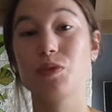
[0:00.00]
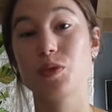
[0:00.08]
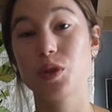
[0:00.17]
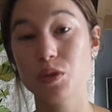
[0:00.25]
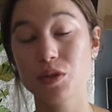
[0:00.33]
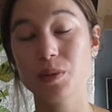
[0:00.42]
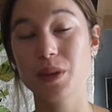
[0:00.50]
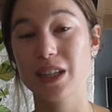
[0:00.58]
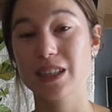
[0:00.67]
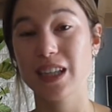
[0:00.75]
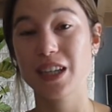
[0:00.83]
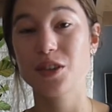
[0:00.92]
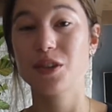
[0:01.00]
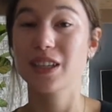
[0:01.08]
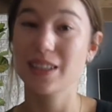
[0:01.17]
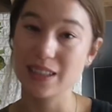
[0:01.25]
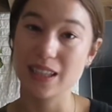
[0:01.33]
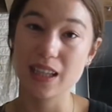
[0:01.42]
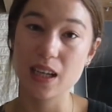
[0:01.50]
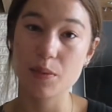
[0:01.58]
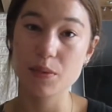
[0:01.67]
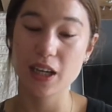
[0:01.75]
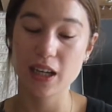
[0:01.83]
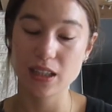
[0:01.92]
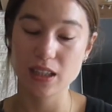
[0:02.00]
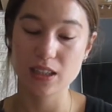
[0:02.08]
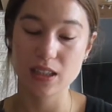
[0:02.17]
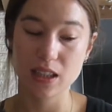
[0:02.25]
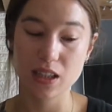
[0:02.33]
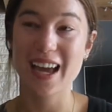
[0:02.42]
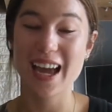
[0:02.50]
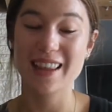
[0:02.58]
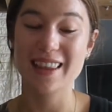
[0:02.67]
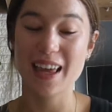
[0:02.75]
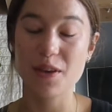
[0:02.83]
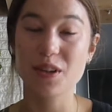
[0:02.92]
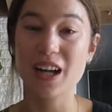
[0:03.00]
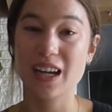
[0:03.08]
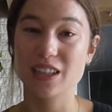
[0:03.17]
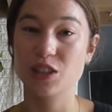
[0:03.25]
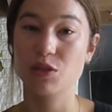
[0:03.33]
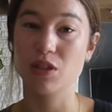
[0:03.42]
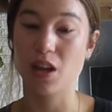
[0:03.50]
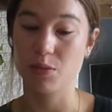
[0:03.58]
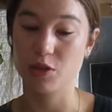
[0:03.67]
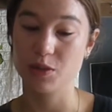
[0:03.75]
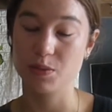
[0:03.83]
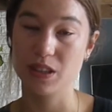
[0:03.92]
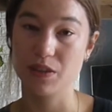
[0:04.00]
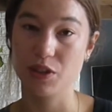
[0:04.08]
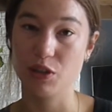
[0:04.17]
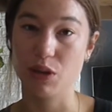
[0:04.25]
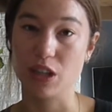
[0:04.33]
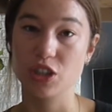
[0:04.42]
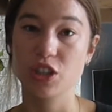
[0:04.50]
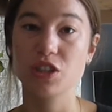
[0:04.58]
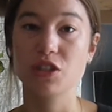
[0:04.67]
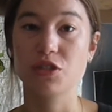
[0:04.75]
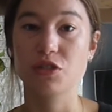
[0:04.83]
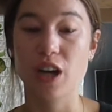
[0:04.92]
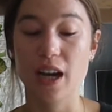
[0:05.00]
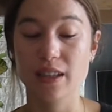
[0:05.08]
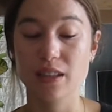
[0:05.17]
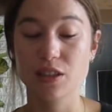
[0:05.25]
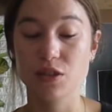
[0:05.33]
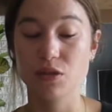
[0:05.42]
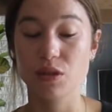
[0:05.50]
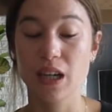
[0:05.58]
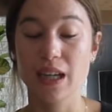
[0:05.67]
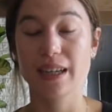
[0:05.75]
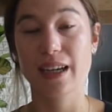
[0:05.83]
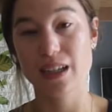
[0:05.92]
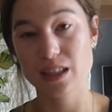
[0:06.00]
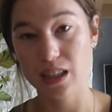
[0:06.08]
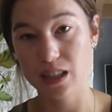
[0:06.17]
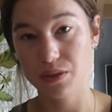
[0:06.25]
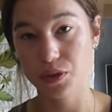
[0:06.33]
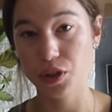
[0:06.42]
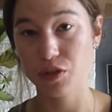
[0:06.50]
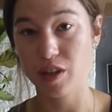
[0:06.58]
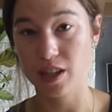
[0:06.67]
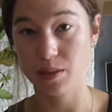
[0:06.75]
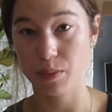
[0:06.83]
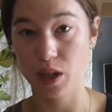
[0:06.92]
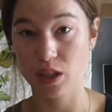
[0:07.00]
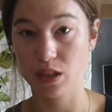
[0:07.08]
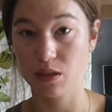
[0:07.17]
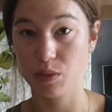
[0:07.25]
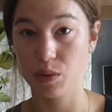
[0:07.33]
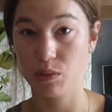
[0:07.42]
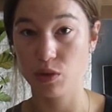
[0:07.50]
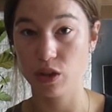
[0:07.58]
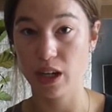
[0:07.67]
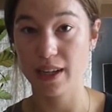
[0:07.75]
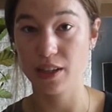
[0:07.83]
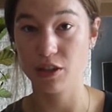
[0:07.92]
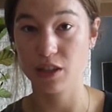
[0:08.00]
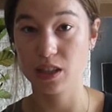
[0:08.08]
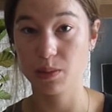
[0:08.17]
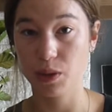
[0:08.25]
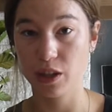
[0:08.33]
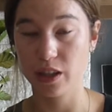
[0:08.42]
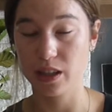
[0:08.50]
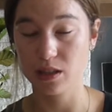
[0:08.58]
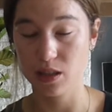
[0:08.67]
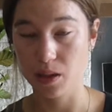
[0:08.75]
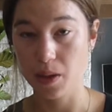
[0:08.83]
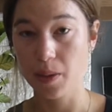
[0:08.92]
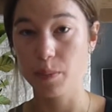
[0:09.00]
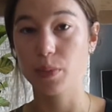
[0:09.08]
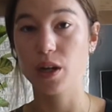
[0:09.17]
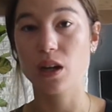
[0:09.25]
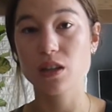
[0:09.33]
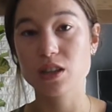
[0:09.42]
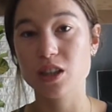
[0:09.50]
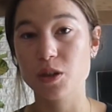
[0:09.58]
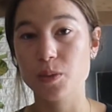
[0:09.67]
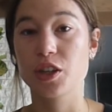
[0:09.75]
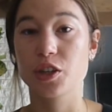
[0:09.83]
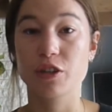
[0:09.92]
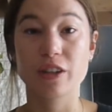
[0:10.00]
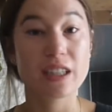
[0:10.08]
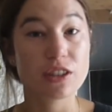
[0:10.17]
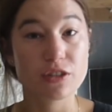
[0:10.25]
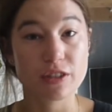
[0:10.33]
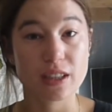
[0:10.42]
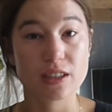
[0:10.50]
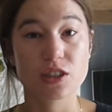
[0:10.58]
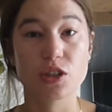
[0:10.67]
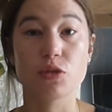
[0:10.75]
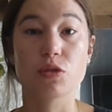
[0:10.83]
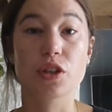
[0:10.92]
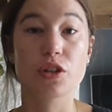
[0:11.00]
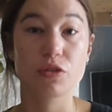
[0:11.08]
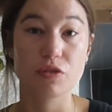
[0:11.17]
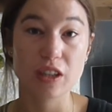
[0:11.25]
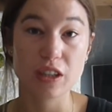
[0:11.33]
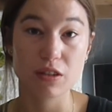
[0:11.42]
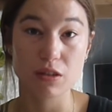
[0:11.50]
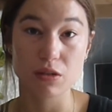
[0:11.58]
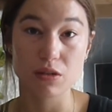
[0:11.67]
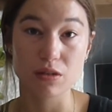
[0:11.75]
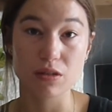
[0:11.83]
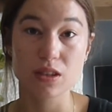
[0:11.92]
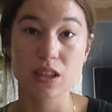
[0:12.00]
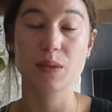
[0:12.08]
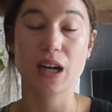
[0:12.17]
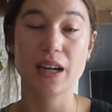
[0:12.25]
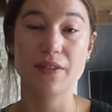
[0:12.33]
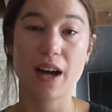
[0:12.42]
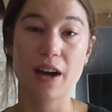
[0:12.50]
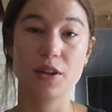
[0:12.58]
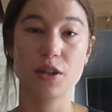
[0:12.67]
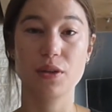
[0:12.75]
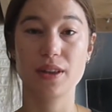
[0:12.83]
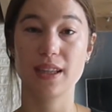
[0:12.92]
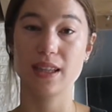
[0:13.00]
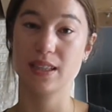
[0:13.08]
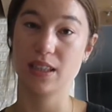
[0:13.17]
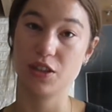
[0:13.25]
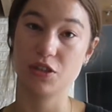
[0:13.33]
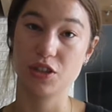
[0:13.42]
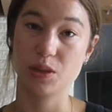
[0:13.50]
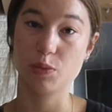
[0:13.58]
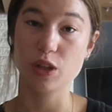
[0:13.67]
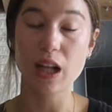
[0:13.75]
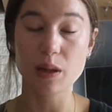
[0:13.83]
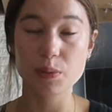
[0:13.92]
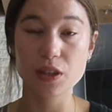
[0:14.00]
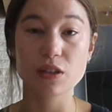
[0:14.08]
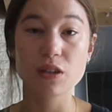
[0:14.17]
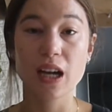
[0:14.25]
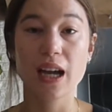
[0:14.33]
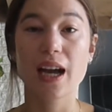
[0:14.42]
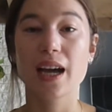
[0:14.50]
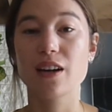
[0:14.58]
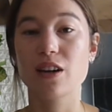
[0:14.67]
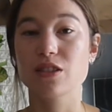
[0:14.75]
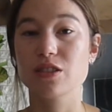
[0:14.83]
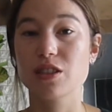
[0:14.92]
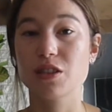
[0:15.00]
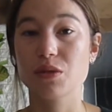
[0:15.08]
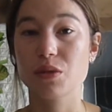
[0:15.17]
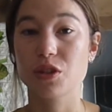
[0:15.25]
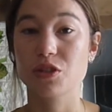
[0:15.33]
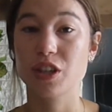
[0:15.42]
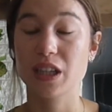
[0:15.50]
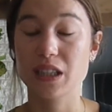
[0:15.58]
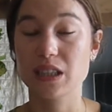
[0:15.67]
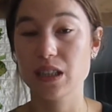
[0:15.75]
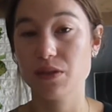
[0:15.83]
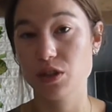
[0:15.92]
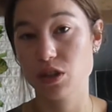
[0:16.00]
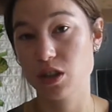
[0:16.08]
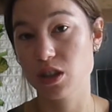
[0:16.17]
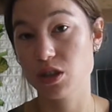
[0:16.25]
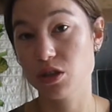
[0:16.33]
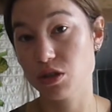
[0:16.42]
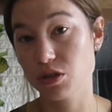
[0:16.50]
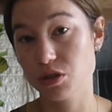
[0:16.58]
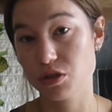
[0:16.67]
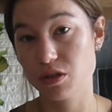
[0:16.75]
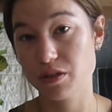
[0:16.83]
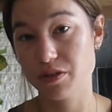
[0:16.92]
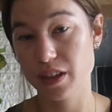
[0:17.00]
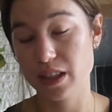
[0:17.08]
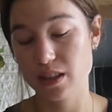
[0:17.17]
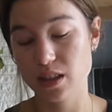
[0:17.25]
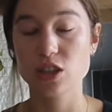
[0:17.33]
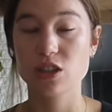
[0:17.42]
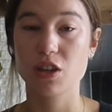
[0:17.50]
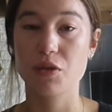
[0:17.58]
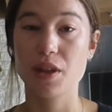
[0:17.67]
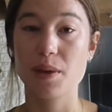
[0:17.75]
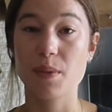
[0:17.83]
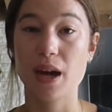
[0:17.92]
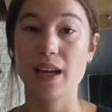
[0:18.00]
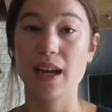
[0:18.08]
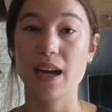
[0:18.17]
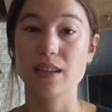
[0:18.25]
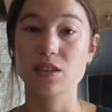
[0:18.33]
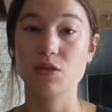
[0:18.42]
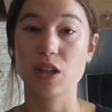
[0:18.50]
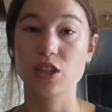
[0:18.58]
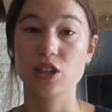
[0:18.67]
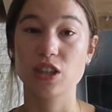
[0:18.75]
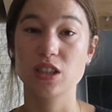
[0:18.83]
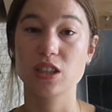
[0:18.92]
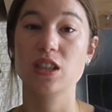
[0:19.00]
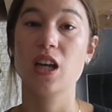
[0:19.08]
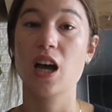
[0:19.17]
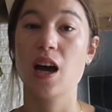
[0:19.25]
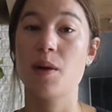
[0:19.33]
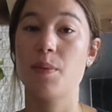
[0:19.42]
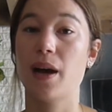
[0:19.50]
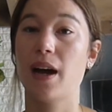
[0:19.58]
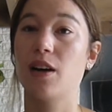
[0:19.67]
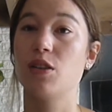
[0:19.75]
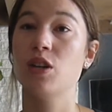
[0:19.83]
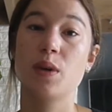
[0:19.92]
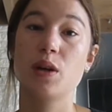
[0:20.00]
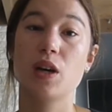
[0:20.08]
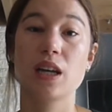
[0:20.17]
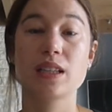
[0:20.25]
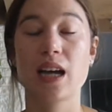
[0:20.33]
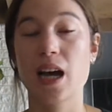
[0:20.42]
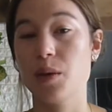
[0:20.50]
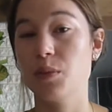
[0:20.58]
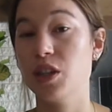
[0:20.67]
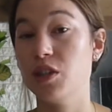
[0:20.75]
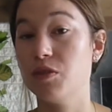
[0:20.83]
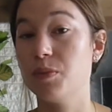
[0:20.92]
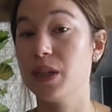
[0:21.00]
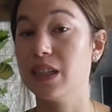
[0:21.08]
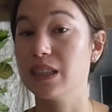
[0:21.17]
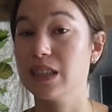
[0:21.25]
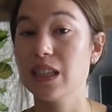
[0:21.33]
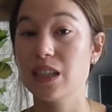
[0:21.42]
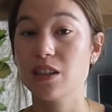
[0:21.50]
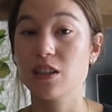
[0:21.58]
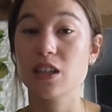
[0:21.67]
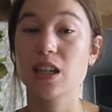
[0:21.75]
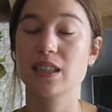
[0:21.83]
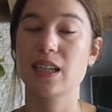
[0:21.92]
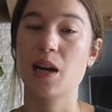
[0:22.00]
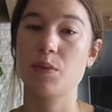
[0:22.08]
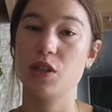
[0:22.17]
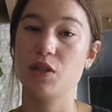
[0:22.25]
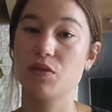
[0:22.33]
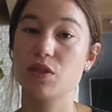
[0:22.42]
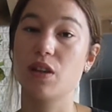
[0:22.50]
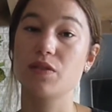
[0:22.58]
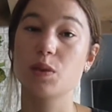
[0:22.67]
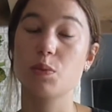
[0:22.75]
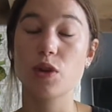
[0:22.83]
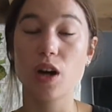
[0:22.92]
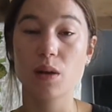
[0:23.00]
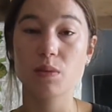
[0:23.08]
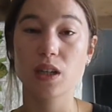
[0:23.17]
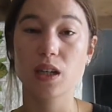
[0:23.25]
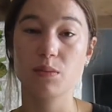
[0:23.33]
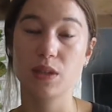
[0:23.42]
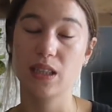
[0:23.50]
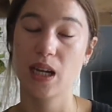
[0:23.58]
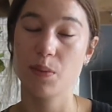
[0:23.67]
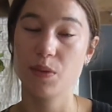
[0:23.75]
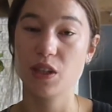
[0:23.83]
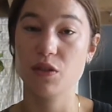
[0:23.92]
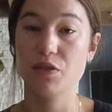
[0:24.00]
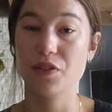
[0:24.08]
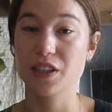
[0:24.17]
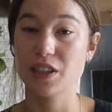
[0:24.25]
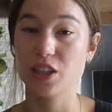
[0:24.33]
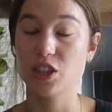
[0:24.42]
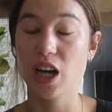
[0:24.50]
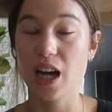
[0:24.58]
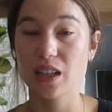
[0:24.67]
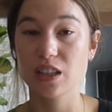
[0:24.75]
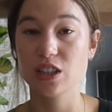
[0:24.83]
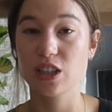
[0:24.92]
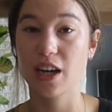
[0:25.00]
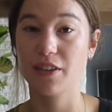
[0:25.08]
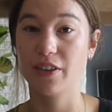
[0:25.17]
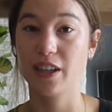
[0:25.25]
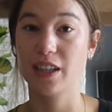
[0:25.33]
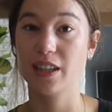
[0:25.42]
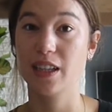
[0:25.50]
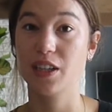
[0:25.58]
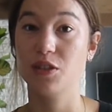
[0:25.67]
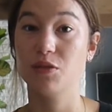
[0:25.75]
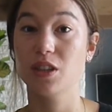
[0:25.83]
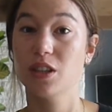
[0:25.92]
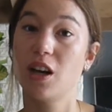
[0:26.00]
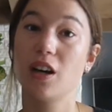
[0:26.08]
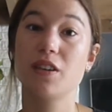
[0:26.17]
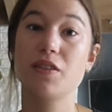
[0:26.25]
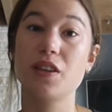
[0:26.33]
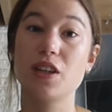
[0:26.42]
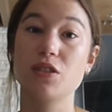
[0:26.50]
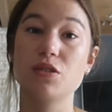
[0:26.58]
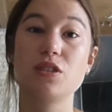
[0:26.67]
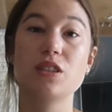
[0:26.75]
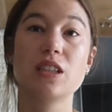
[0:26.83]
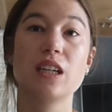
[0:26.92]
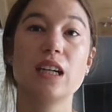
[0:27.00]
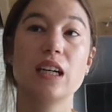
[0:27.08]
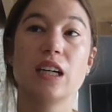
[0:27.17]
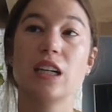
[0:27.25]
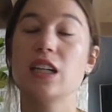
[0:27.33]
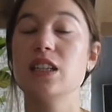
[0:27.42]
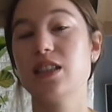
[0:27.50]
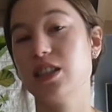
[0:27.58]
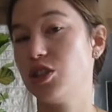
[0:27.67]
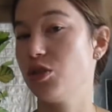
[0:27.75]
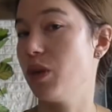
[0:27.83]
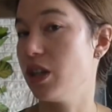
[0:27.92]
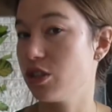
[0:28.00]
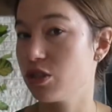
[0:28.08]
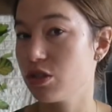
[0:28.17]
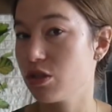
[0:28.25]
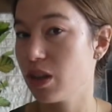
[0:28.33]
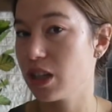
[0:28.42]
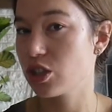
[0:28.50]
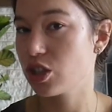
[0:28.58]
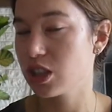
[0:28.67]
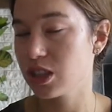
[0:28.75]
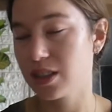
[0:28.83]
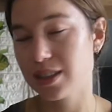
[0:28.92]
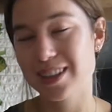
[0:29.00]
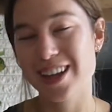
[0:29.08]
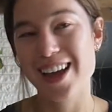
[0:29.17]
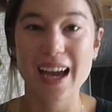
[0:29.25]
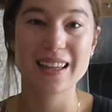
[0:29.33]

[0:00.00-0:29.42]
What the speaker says: cool because then you get to see them, they get to see you, and they will ask you a lot more specific questions. They're trying to get a sense for your resume a little bit more and your experience, but also your interests, your career goals, kind of how you think this internship will help you, and also they're trying to see if you're a good cultural fit. So they might ask questions about a time that you've been a leader, a time that you've solved a problem, a time that you've faced a challenge. I find that they do a lot of those situational questions, and